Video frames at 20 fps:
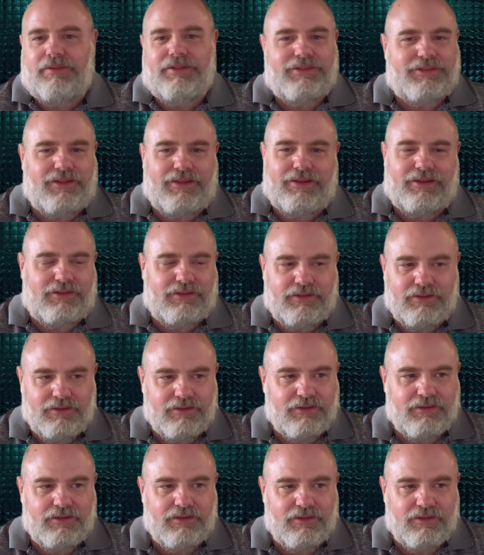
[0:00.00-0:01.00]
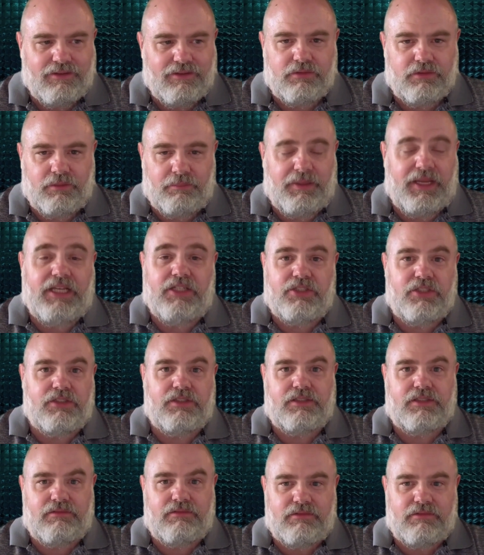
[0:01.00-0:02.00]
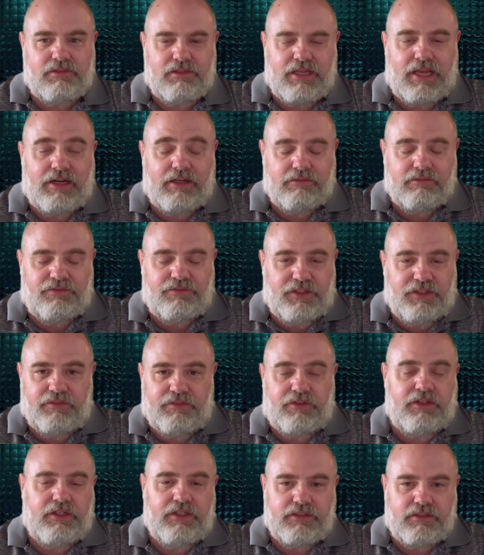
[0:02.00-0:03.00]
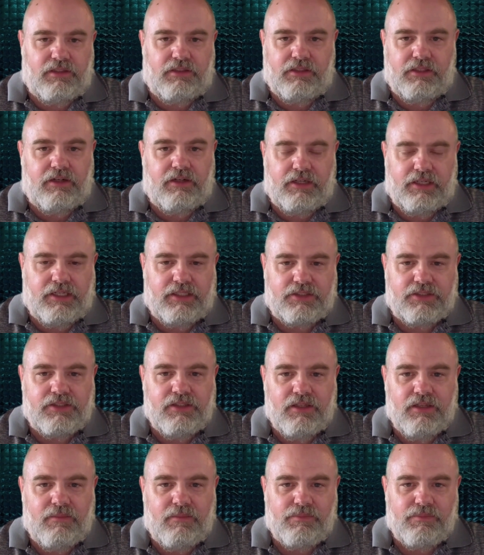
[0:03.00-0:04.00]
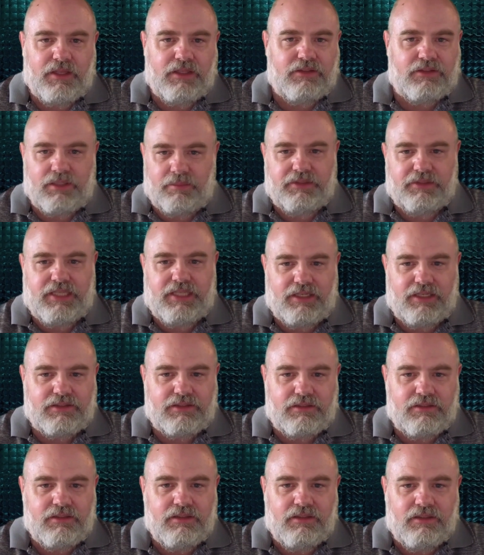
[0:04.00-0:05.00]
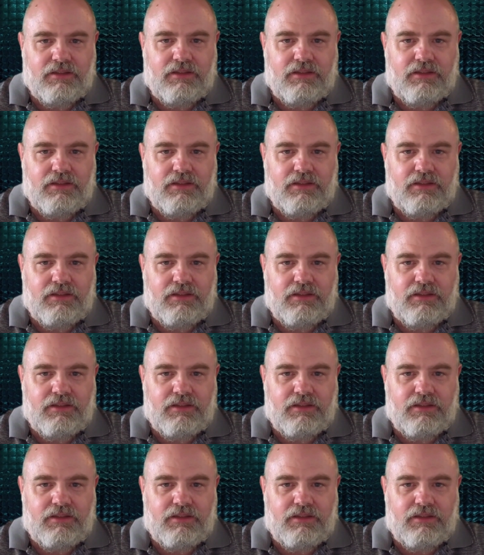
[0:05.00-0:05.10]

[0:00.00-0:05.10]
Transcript: It's like the patient's got a fever, he's delirious, and someone takes